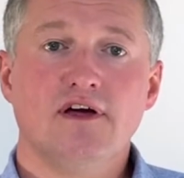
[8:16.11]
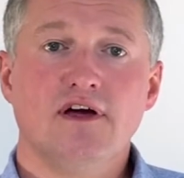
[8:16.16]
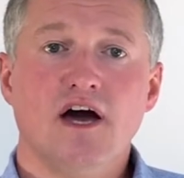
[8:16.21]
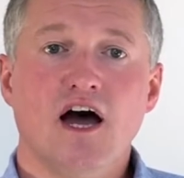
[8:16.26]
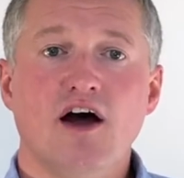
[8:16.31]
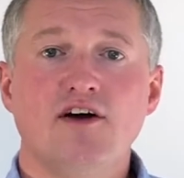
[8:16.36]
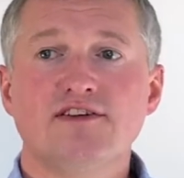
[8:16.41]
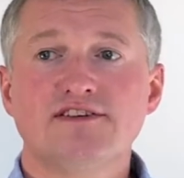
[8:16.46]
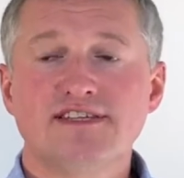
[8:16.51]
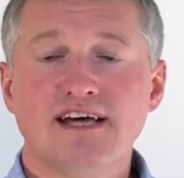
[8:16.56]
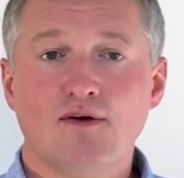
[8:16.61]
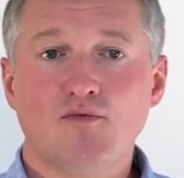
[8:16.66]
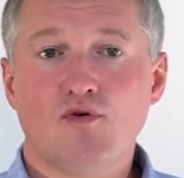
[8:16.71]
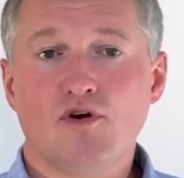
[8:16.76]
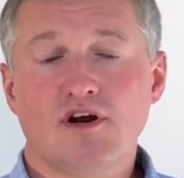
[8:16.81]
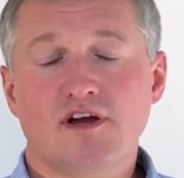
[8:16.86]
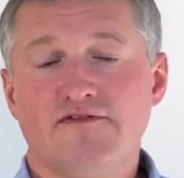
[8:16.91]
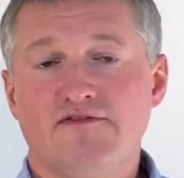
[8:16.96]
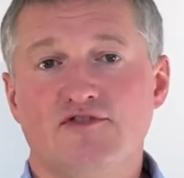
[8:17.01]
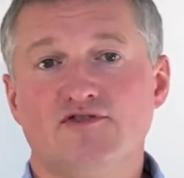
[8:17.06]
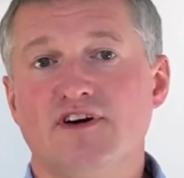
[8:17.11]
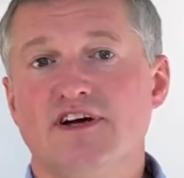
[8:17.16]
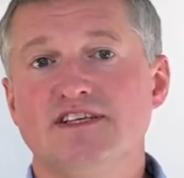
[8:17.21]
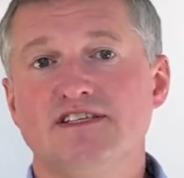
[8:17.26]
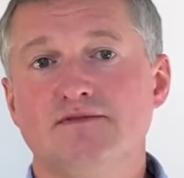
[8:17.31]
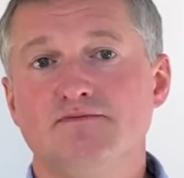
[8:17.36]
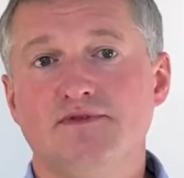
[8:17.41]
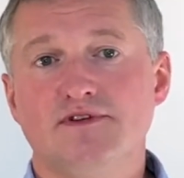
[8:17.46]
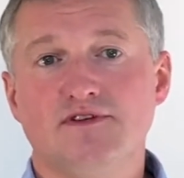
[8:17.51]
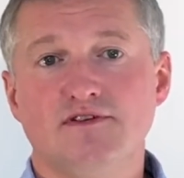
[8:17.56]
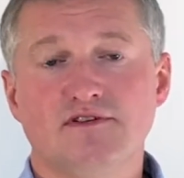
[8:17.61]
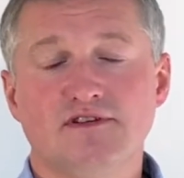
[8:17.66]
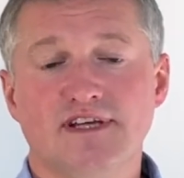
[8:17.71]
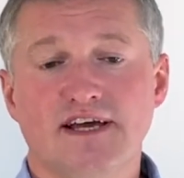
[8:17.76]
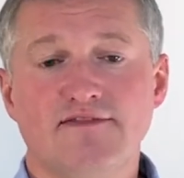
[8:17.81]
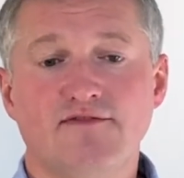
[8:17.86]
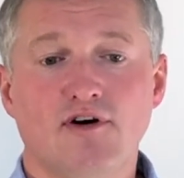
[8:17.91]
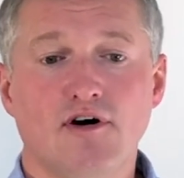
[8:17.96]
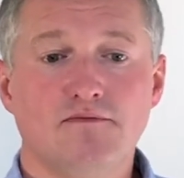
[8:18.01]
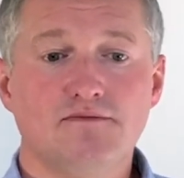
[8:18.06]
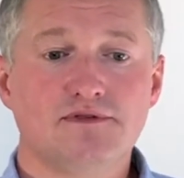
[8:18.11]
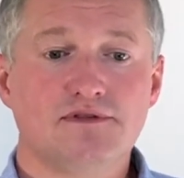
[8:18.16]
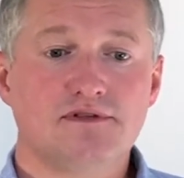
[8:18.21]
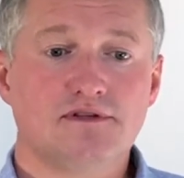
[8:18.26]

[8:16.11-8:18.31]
How does that work if you're trying to be doing DevOps?